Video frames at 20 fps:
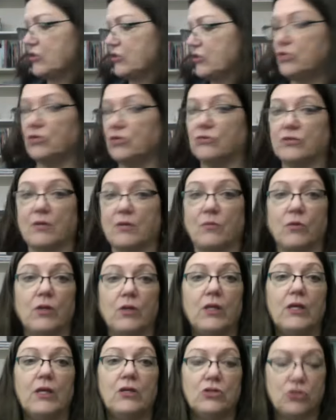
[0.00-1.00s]
do. So I'm
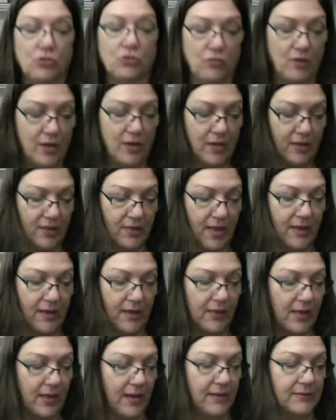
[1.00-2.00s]
really enjoying that
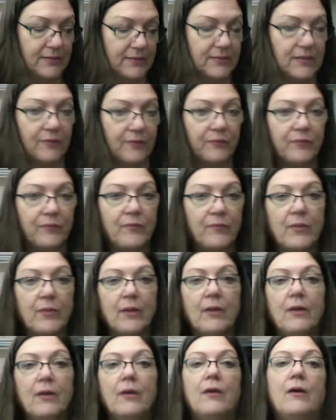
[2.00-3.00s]
class.
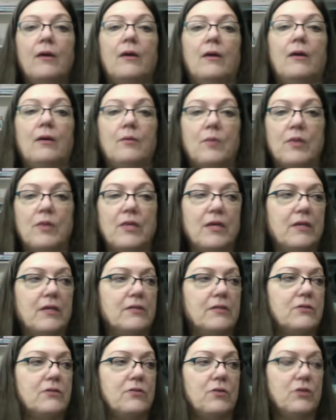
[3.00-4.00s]
I think
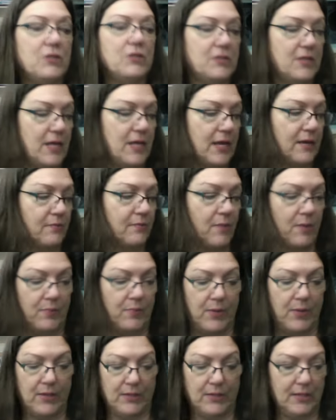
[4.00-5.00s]
it's going to take my
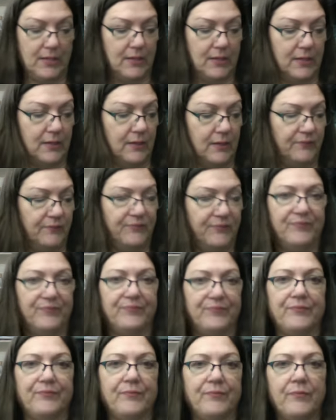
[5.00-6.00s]
painting in
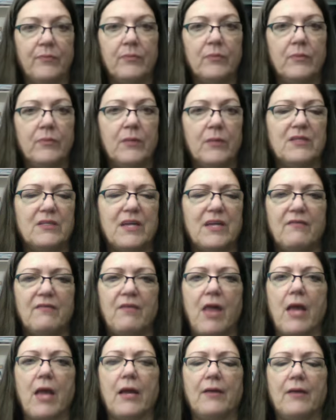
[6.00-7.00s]
it's kind of
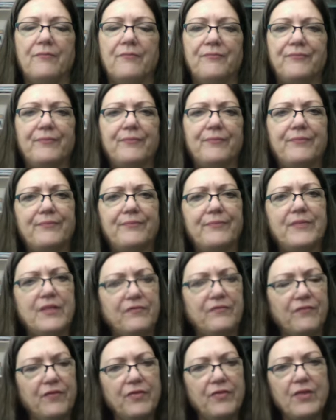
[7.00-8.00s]
like a
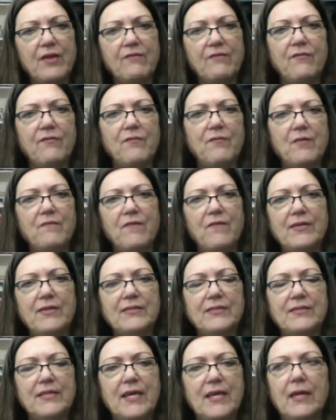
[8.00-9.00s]
different thing from the
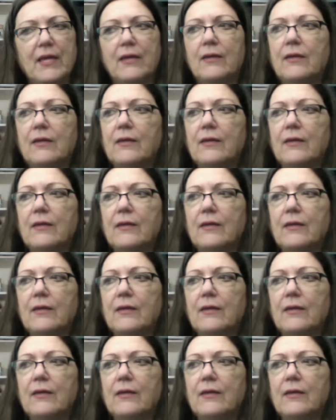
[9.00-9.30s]
face thing,